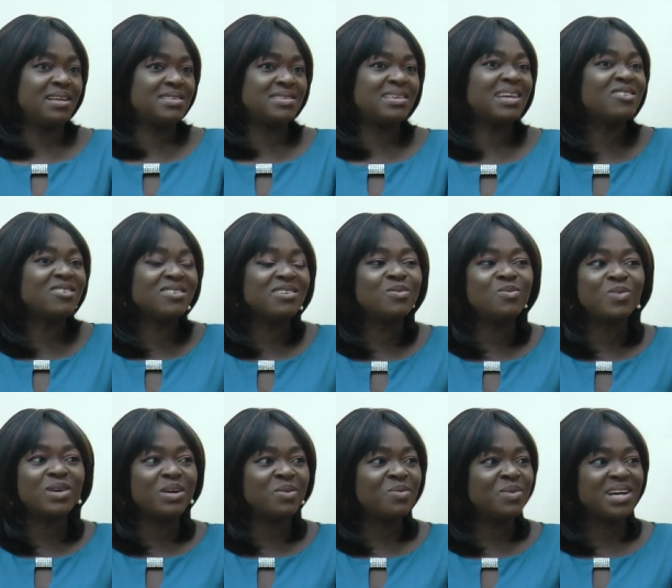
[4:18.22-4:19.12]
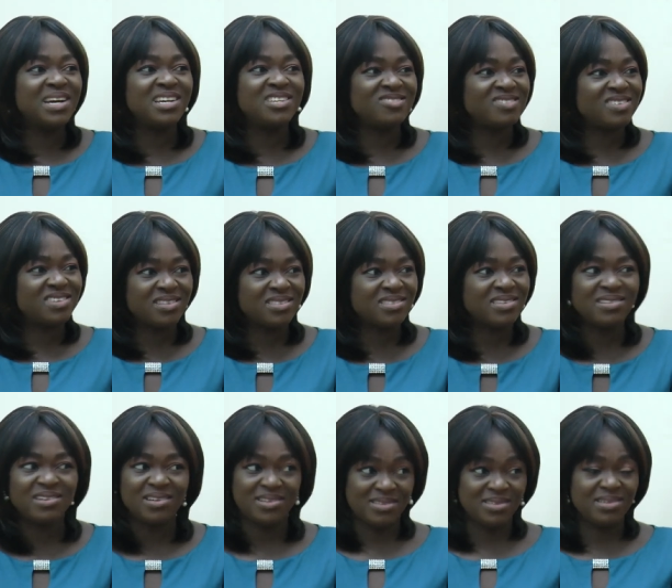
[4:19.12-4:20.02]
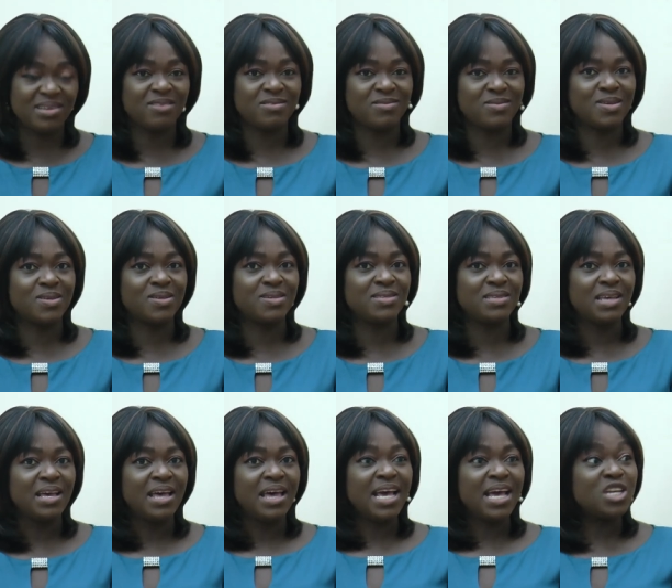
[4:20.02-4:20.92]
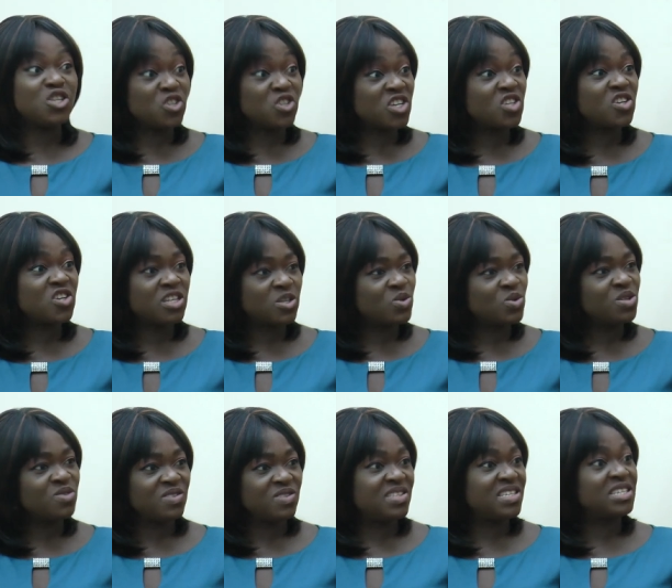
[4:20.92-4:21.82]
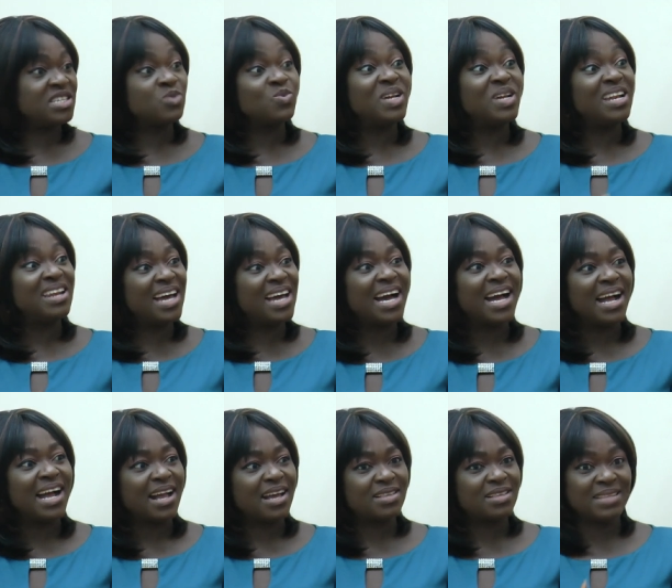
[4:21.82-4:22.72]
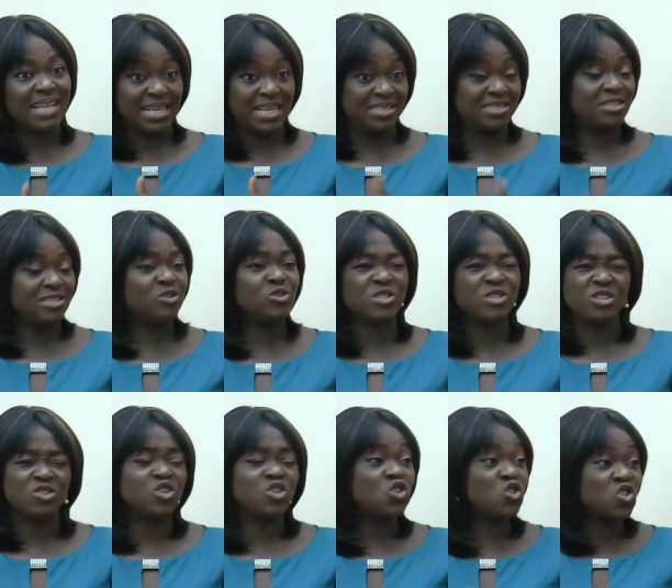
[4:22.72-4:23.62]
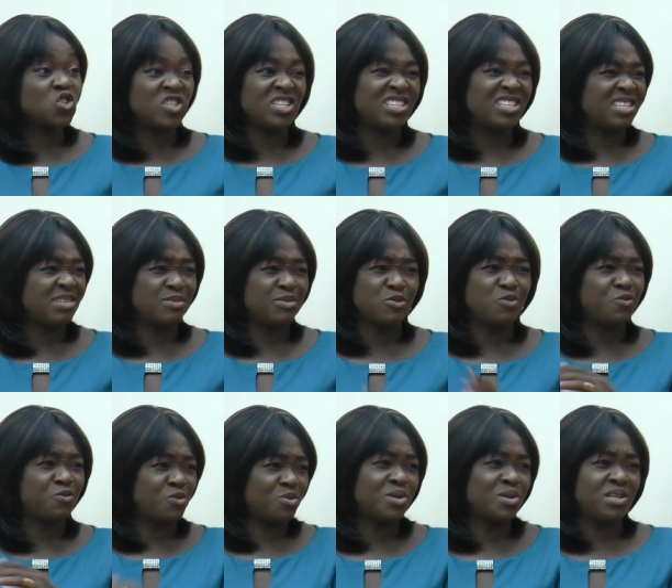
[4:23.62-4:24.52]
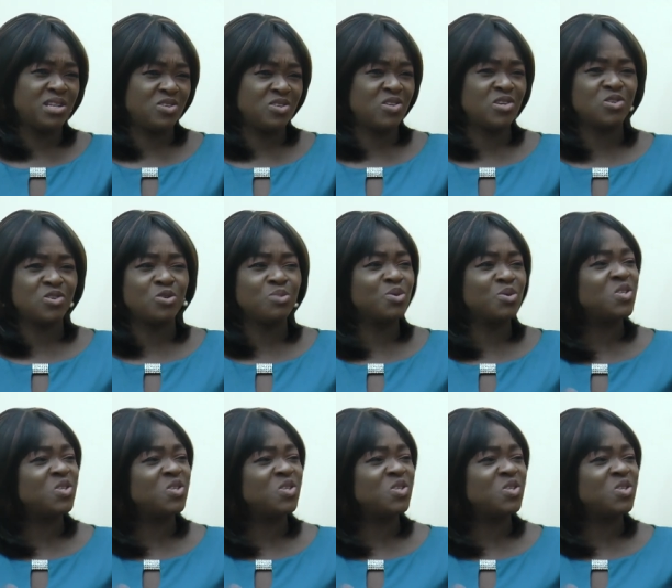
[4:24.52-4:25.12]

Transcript: it's another way we're educating ourselves because education is one of the things we lack, like seriously, not just in terms of formal education,